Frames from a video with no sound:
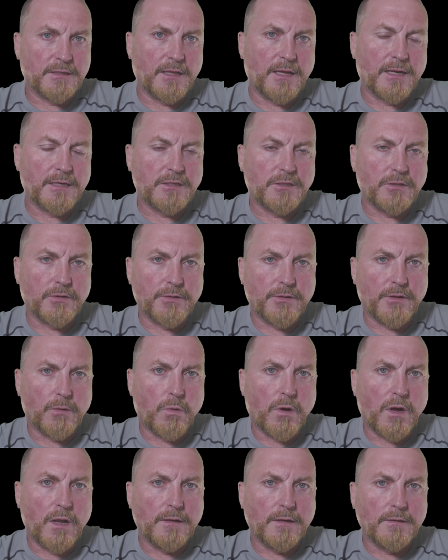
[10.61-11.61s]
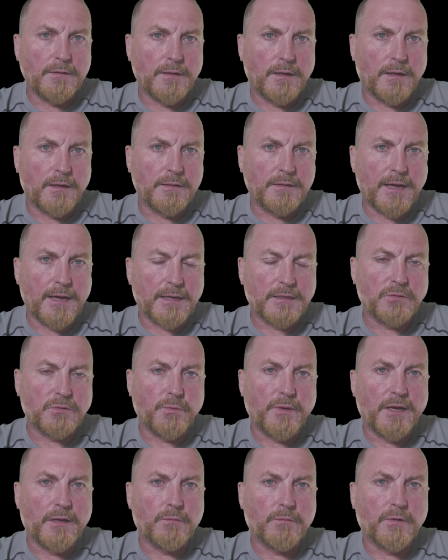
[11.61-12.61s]
lecture and the one next
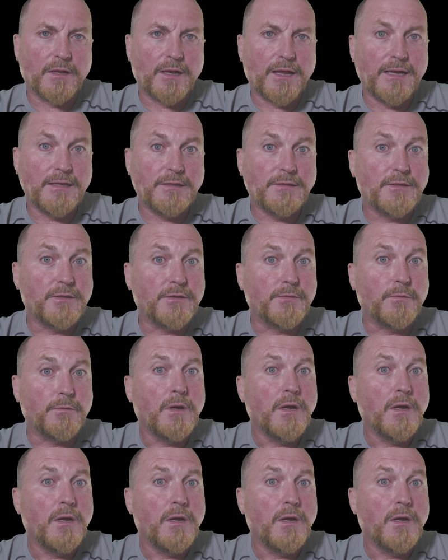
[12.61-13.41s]
week relate to